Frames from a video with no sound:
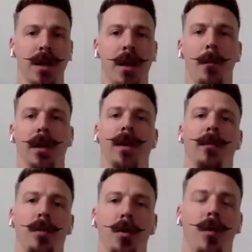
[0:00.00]
But
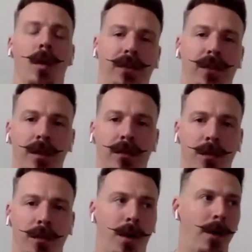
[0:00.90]
then boom, all of a
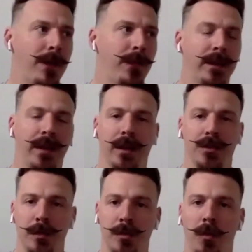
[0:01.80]
sudden, my wife and I take a
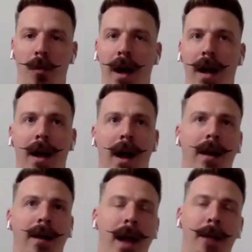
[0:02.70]
trip to Hawaii.
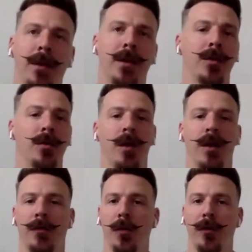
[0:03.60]
I happen to do
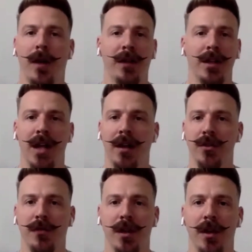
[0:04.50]
a 45-day
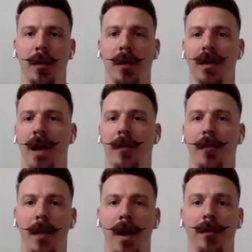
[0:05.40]
challenge video up on top of
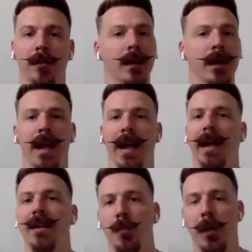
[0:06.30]
a mountain. It
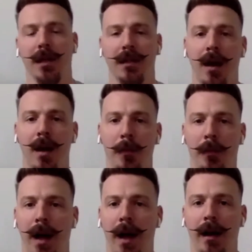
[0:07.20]
gets picked up
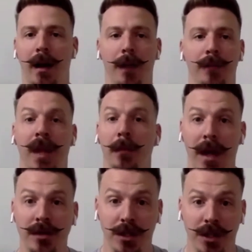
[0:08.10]
by Dan
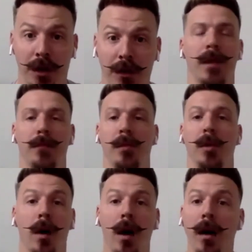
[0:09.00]
Patrick's show,
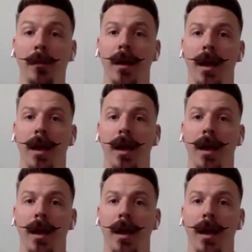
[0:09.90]
blew up.